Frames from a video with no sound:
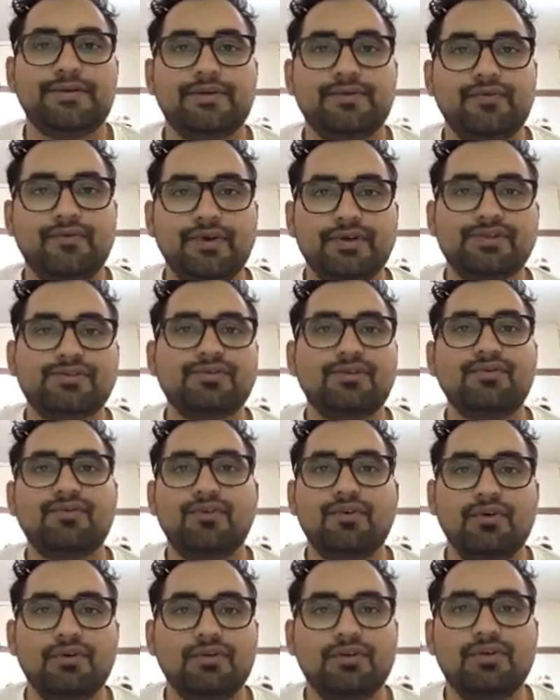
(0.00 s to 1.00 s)
First
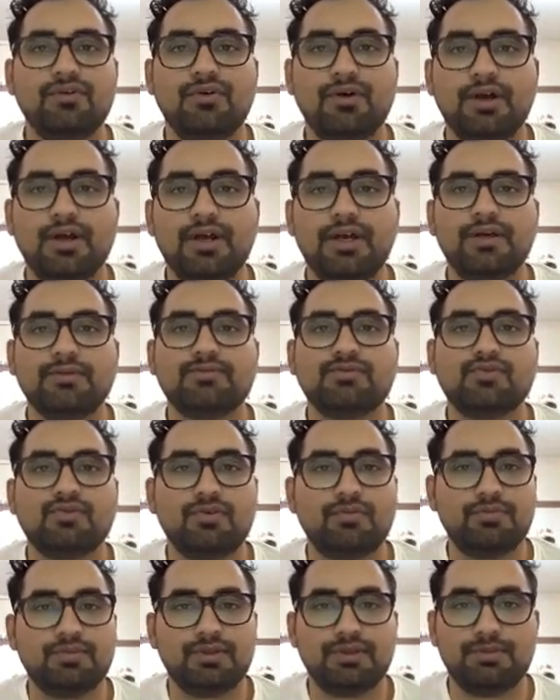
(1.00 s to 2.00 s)
of all, you have to
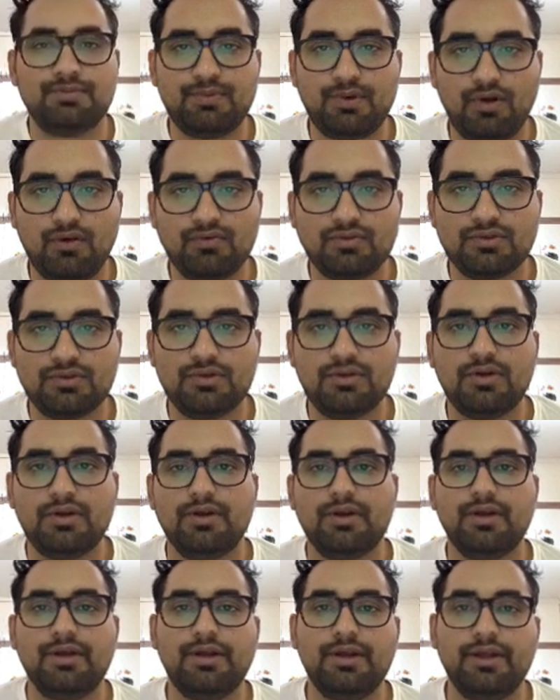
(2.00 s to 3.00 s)
open the browser
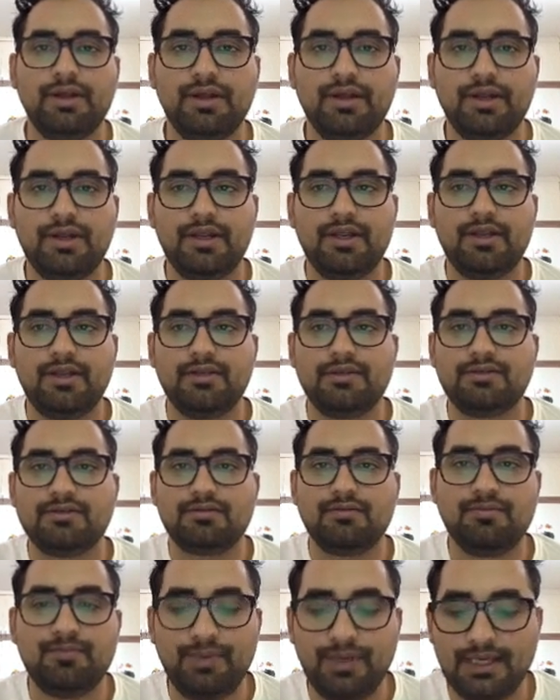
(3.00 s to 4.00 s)
and
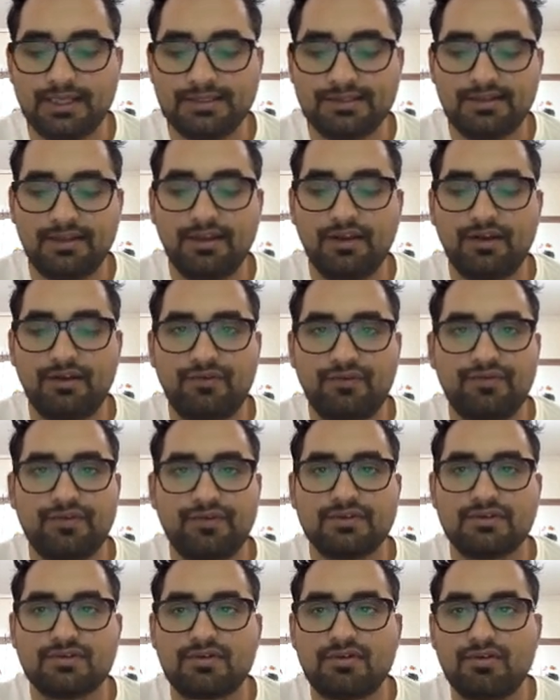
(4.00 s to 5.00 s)
paste the
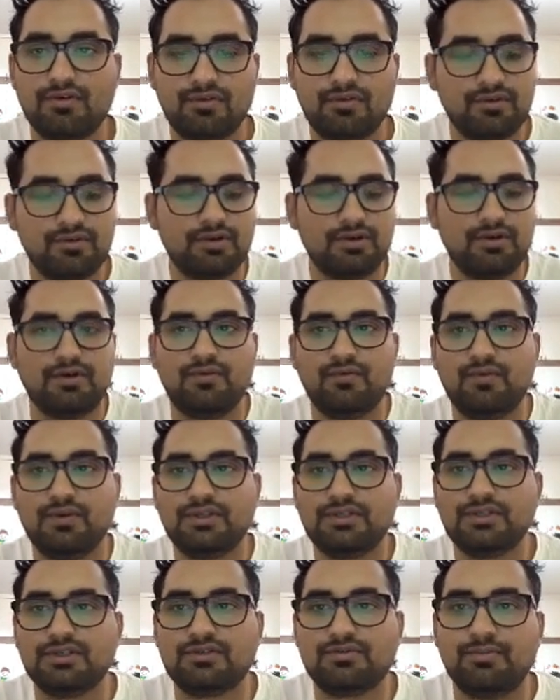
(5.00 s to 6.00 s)
reference code
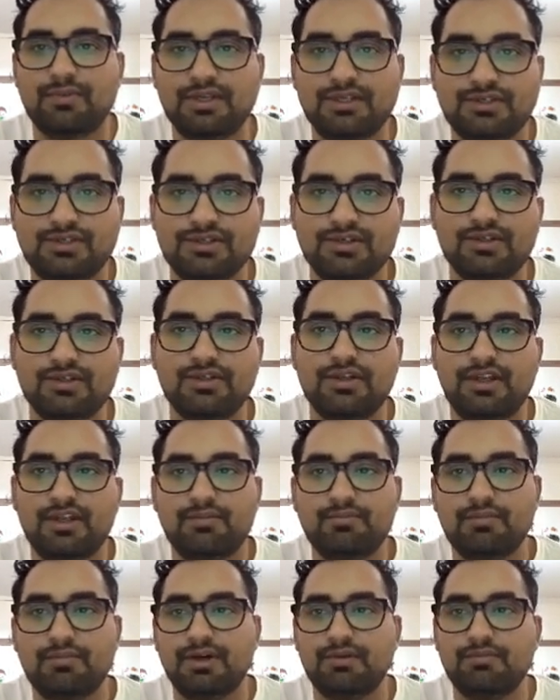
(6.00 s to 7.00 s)
which is mentioned
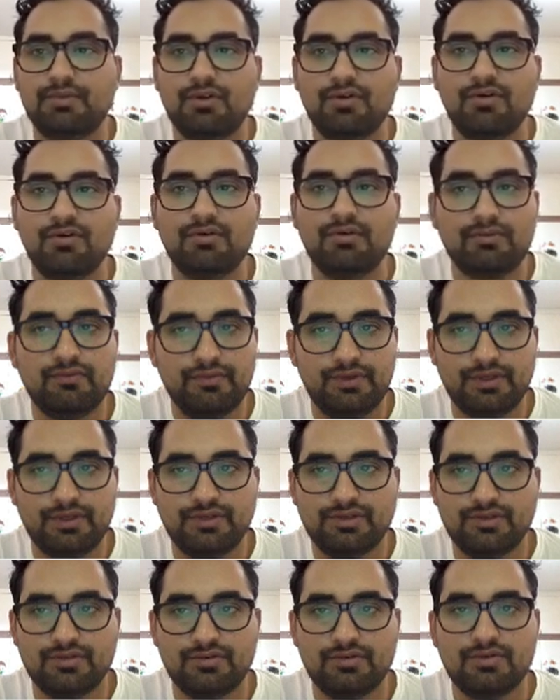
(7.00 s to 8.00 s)
in my below
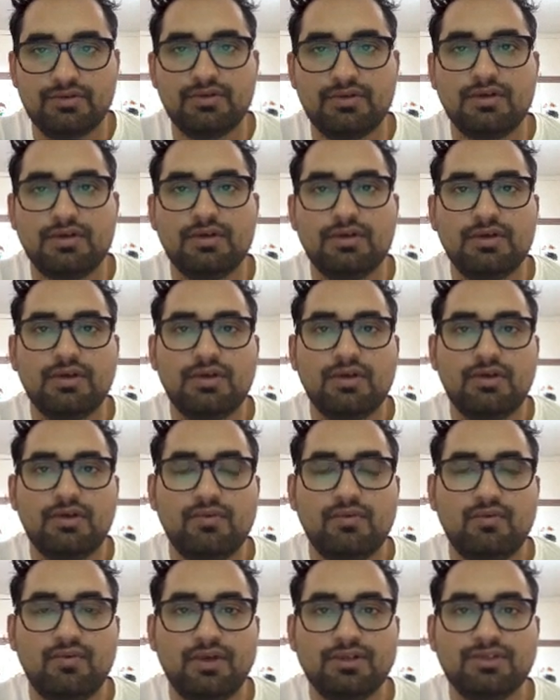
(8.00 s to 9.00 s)
video.
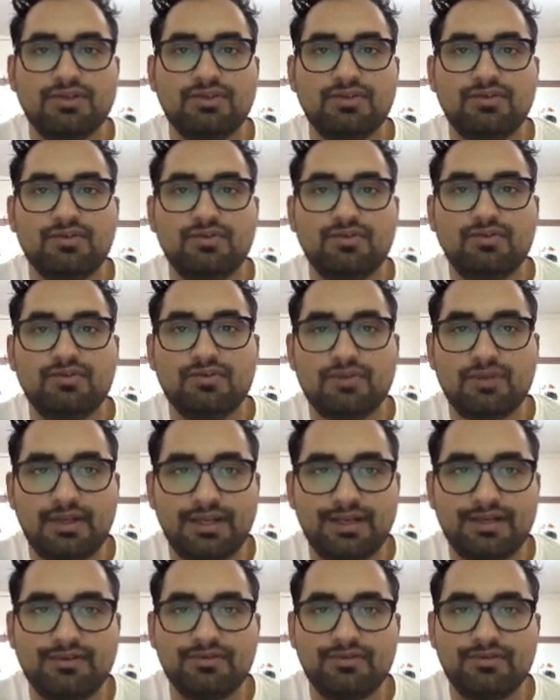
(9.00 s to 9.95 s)
Once you clicked